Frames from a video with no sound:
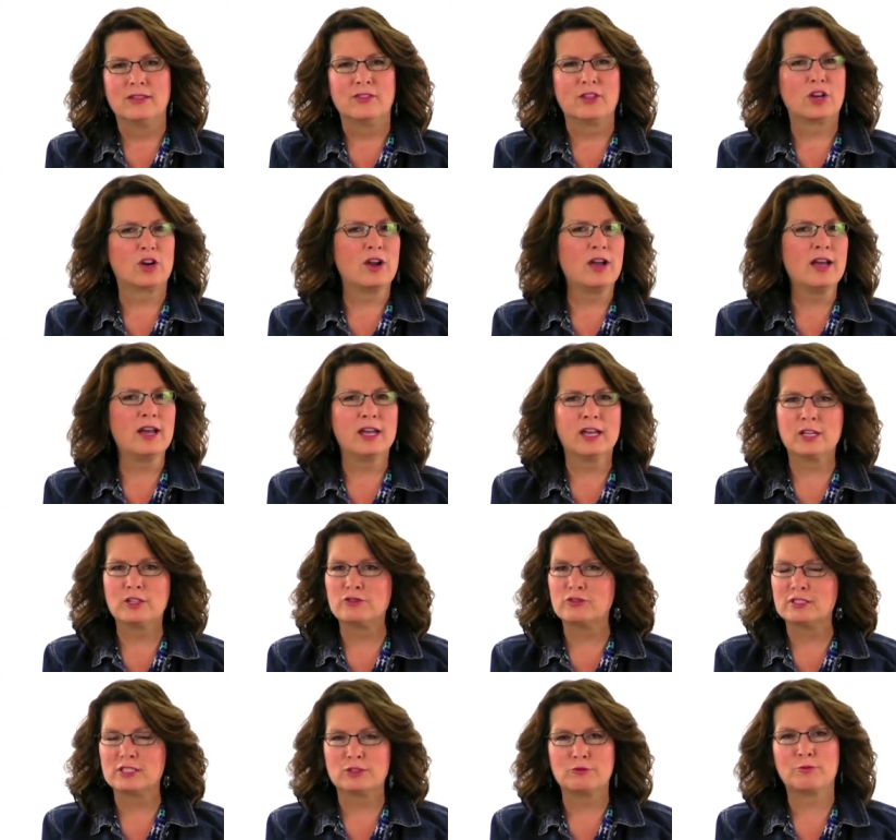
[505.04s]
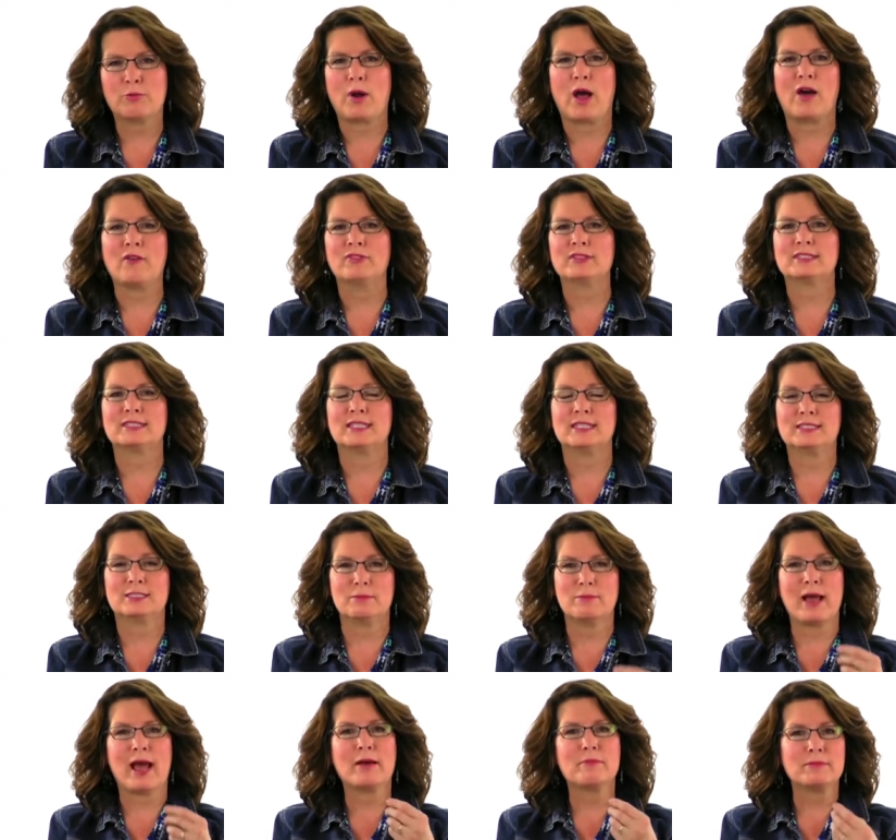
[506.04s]
There are hundreds of prophecies
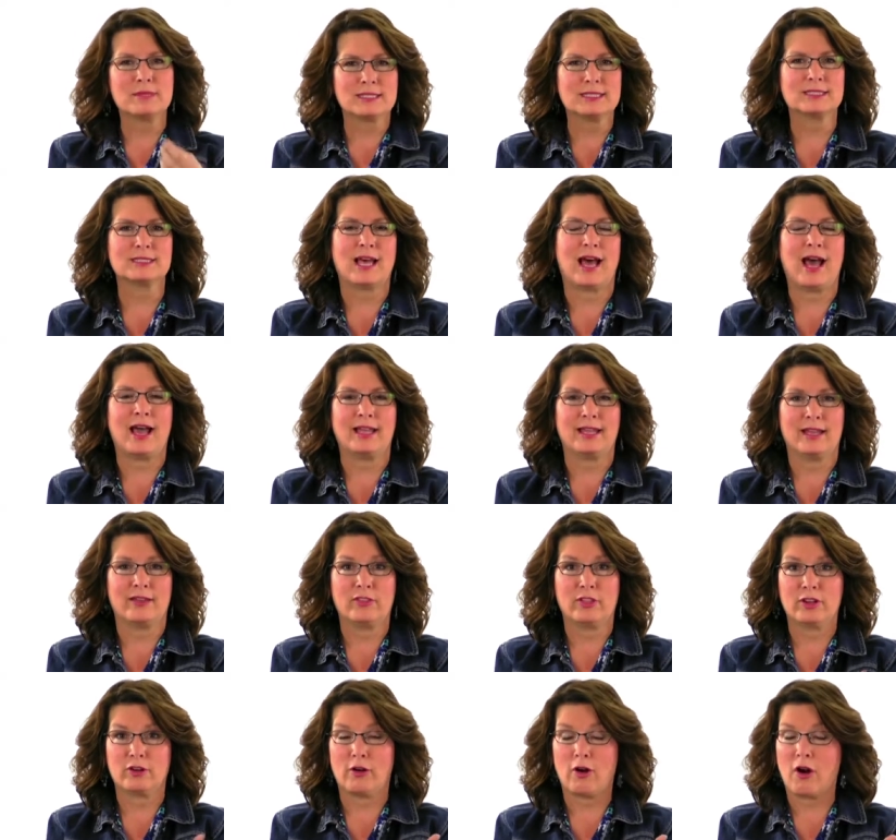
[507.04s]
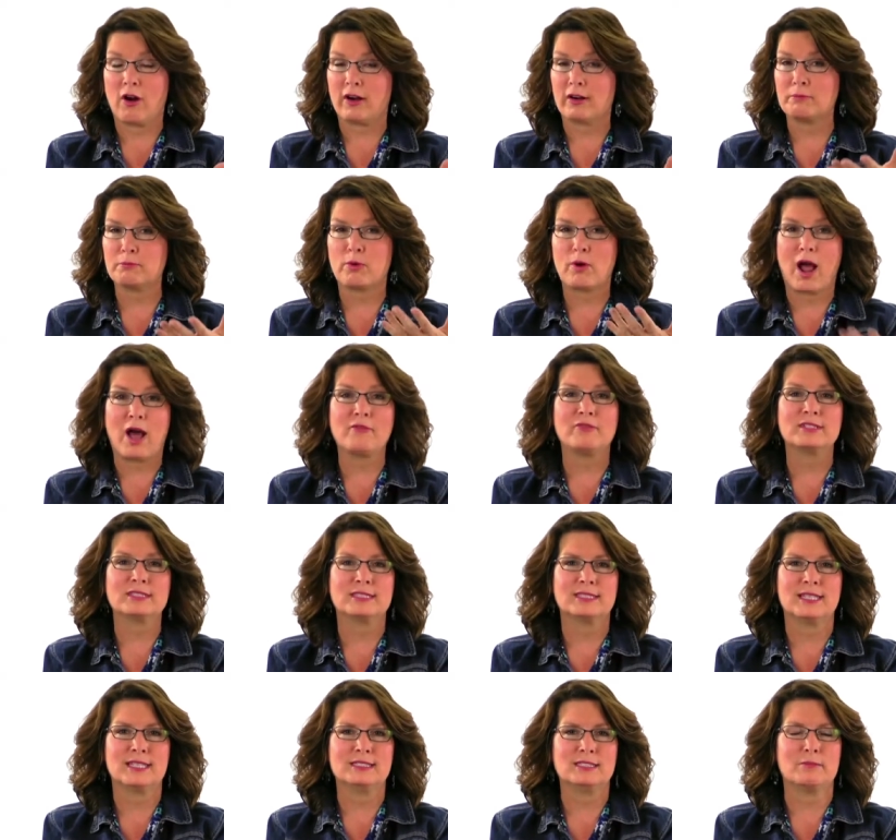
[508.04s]
about Messiah. There are
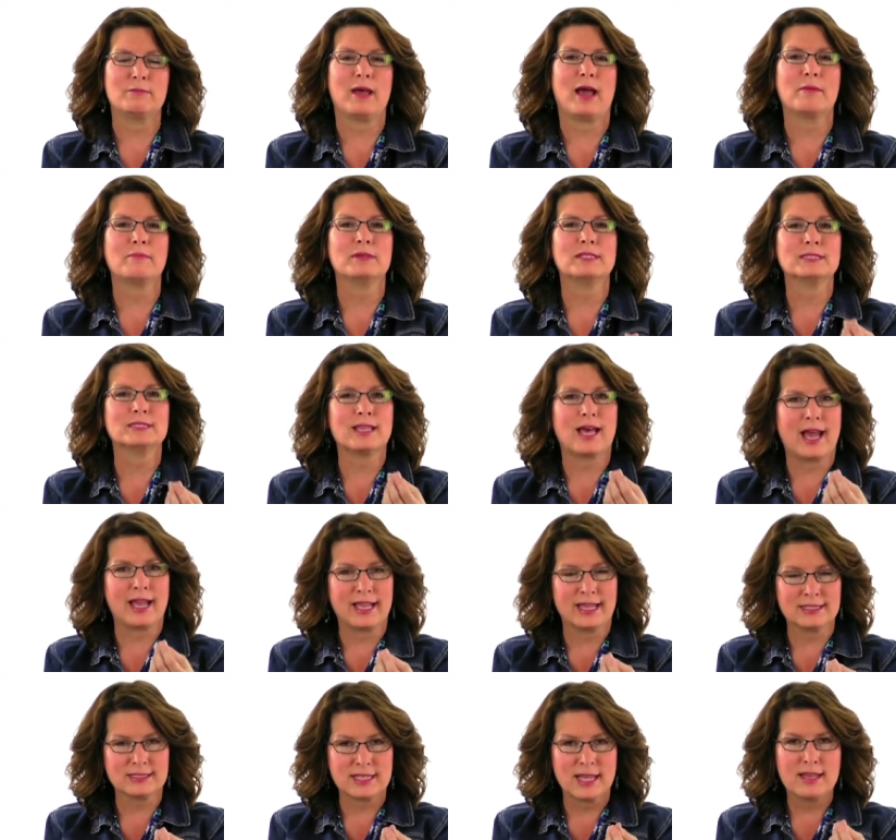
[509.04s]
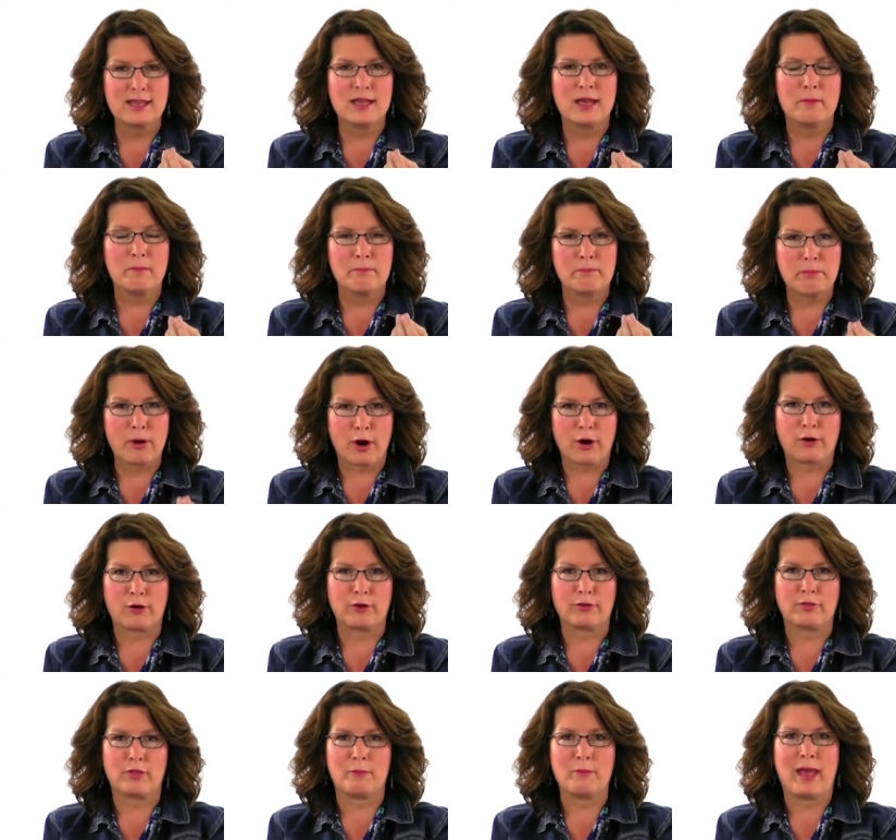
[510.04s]
prophecies about Messiah's
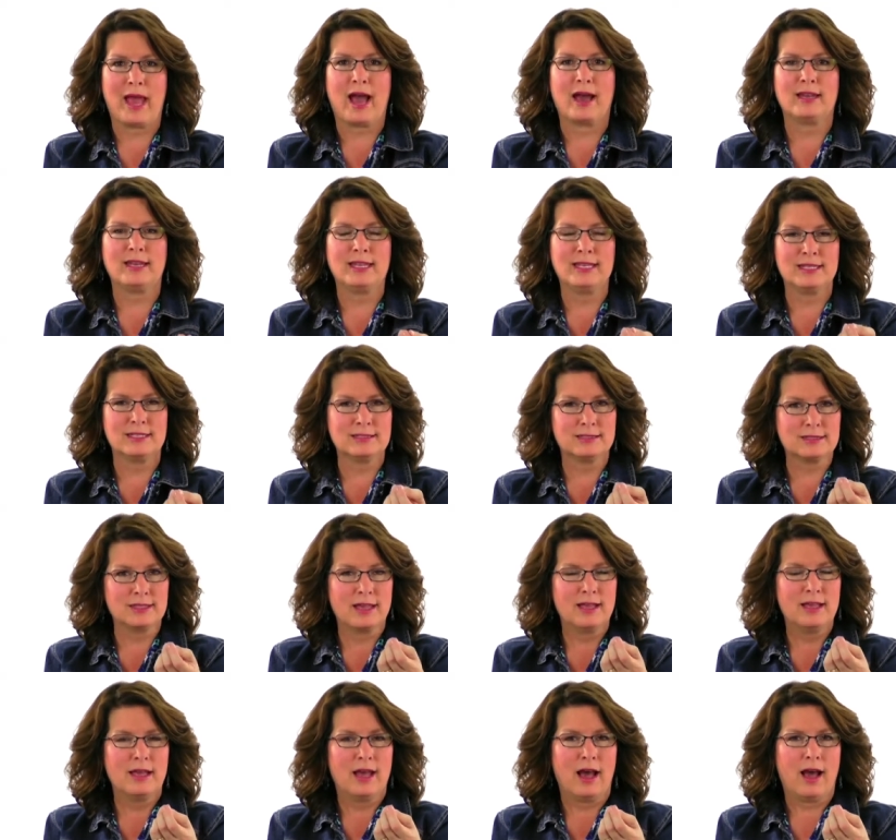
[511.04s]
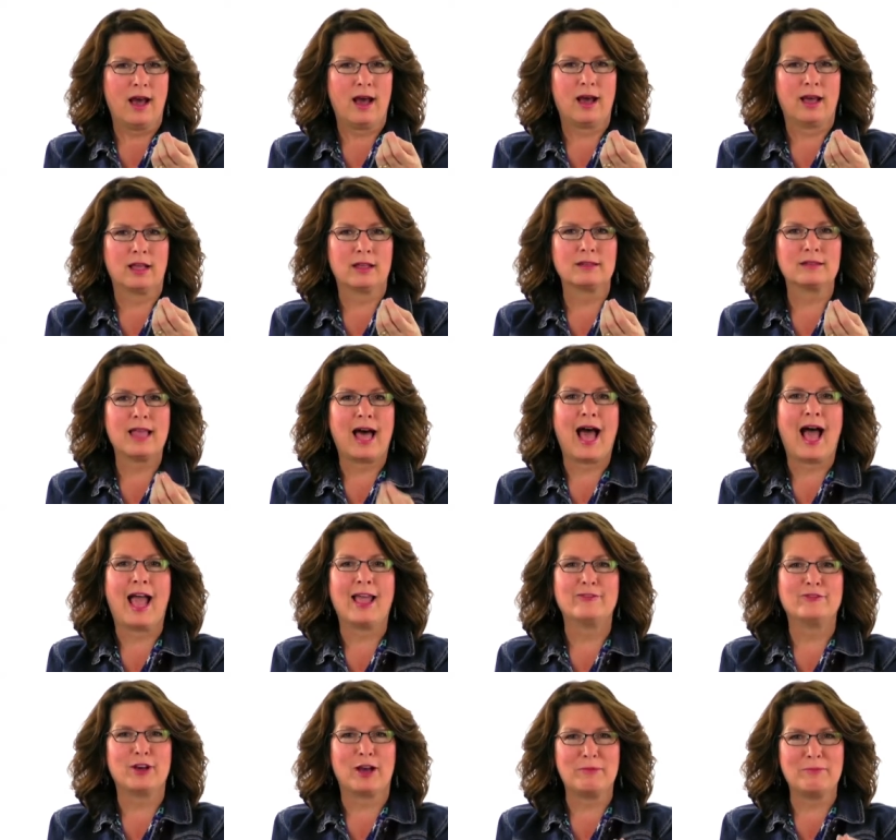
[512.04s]
birth, about his
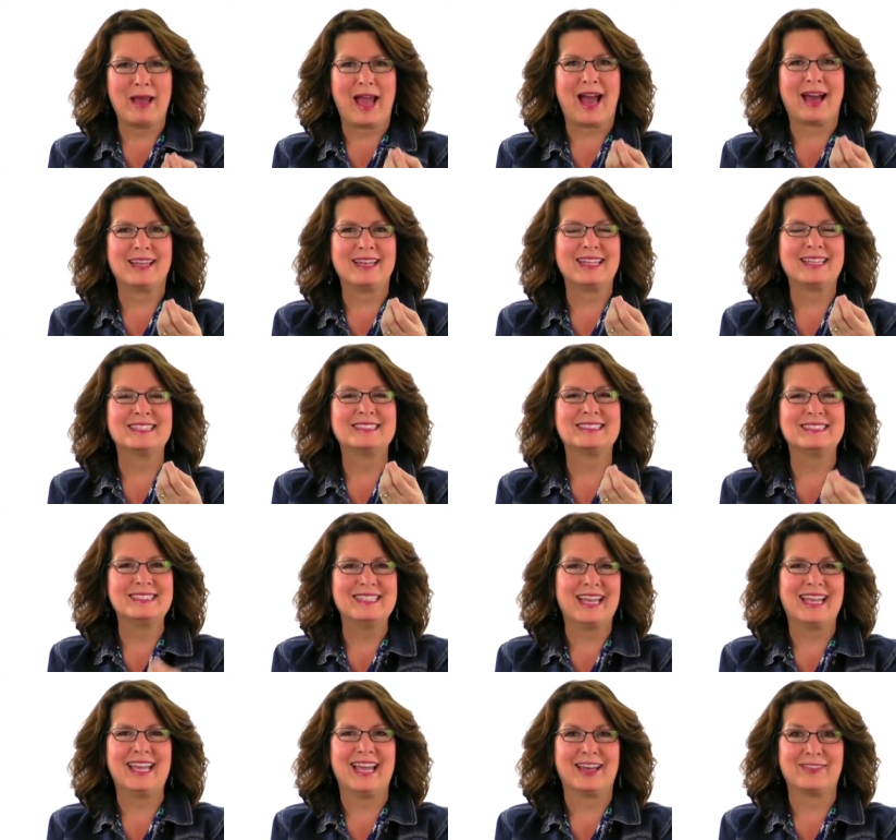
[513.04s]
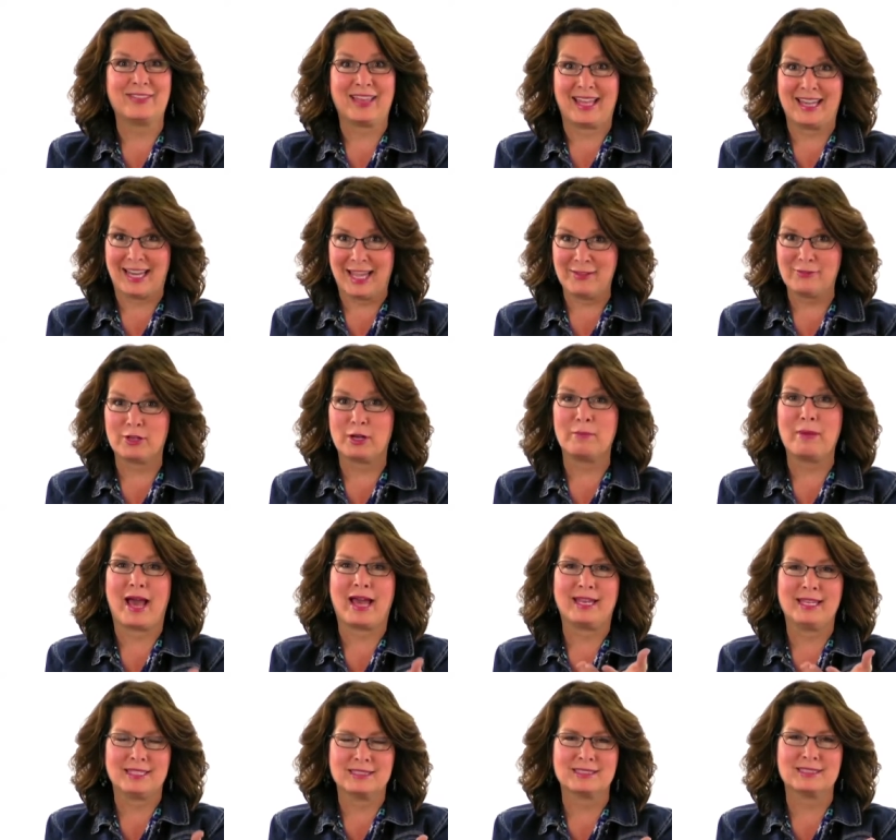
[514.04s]
life, about his death, and even
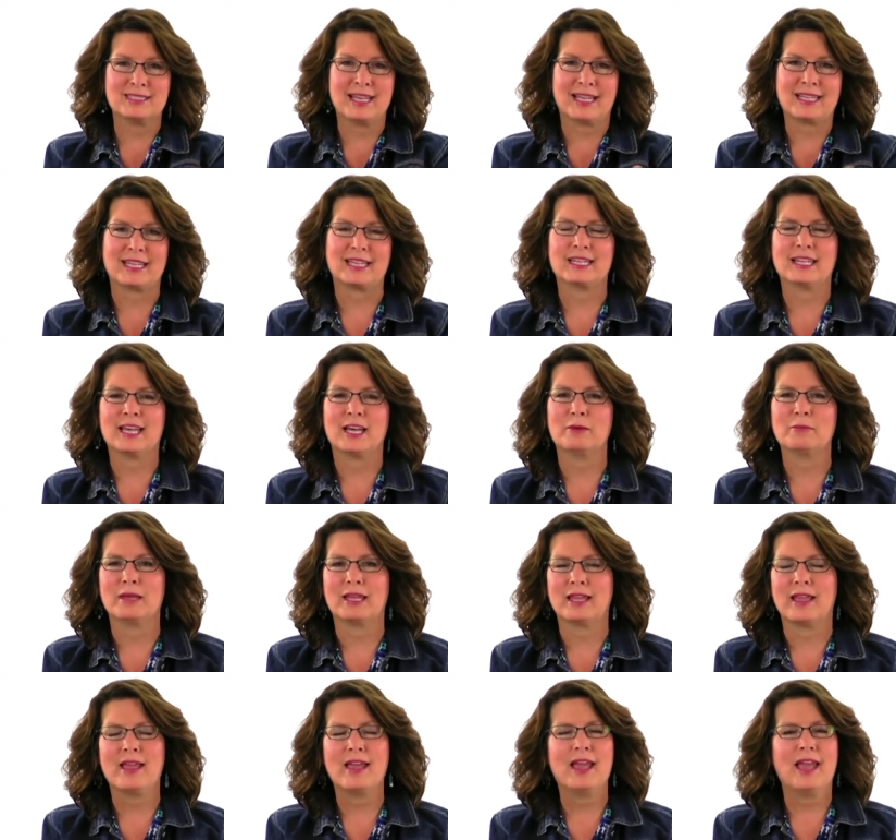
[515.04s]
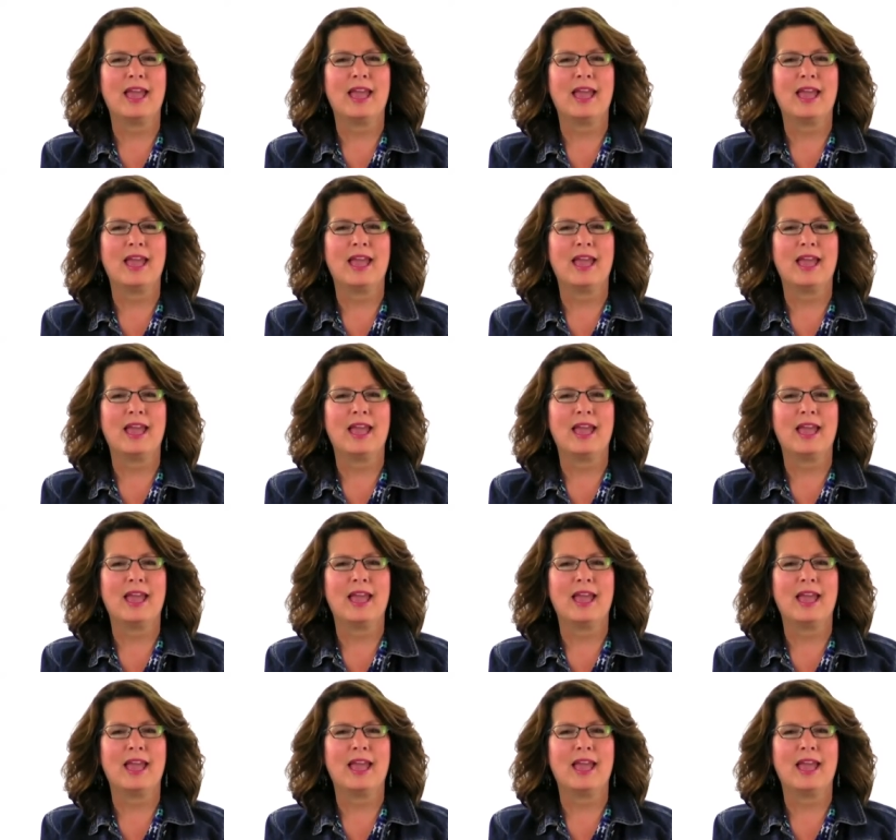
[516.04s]
about his second coming.